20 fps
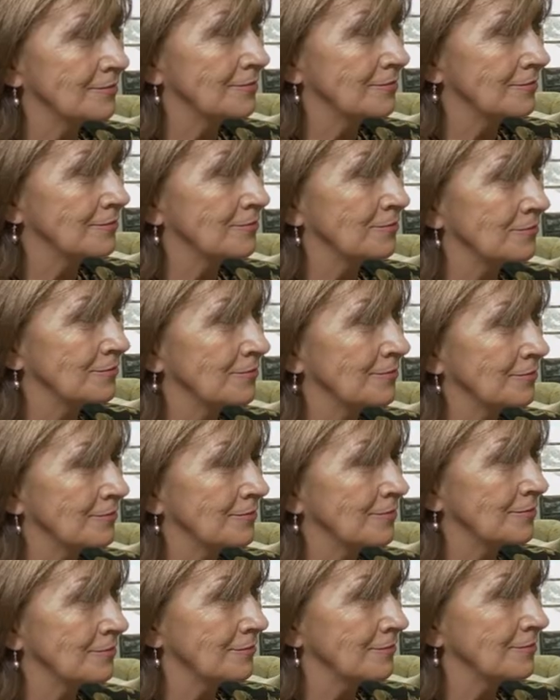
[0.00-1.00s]

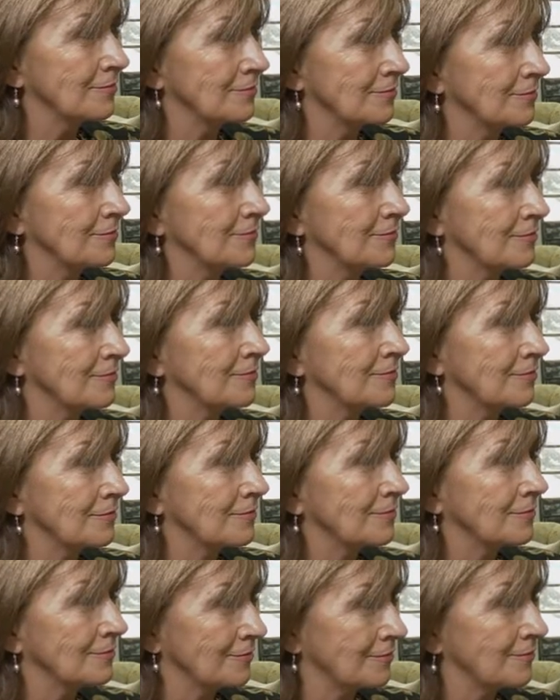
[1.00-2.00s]

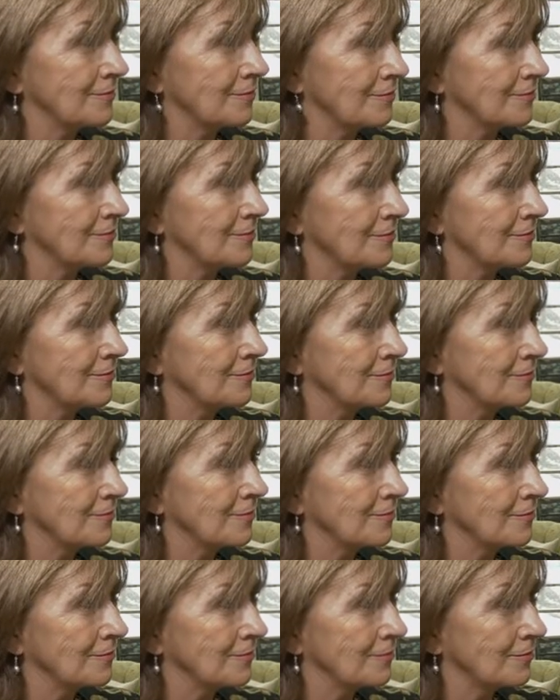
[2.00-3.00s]

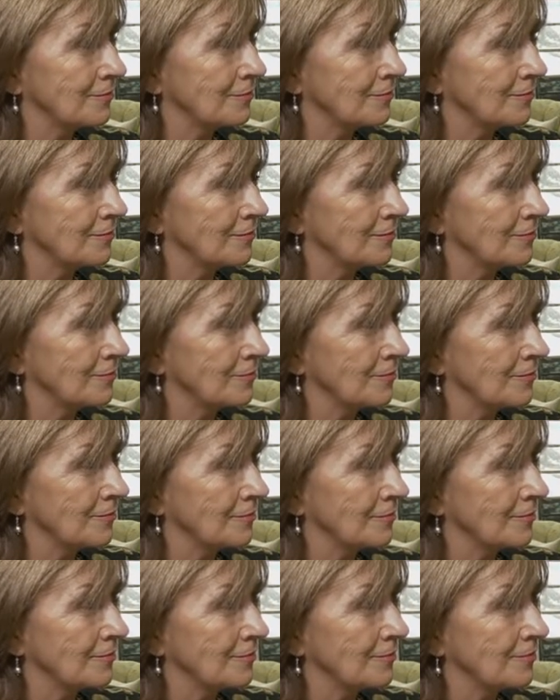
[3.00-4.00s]

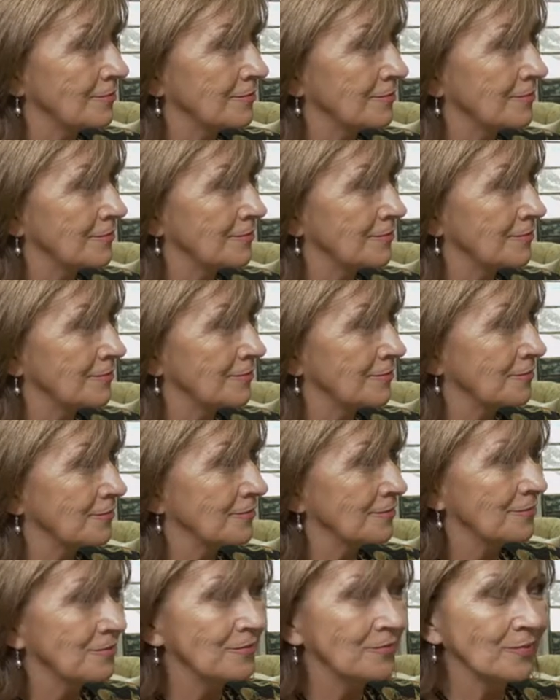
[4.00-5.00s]

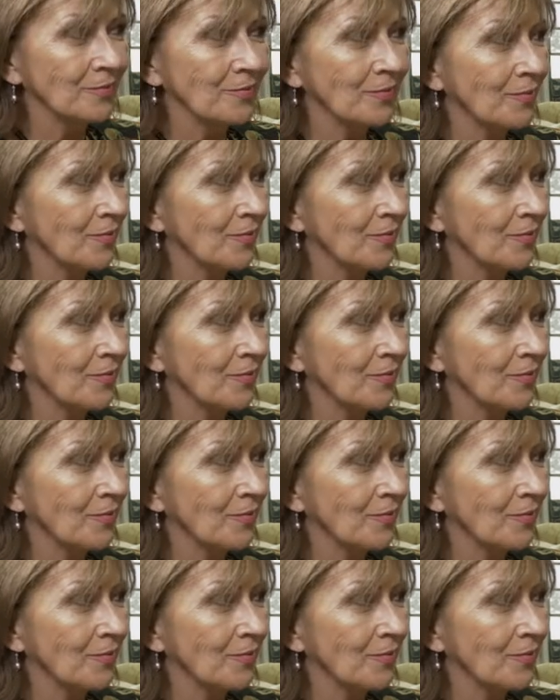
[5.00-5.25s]
(silent)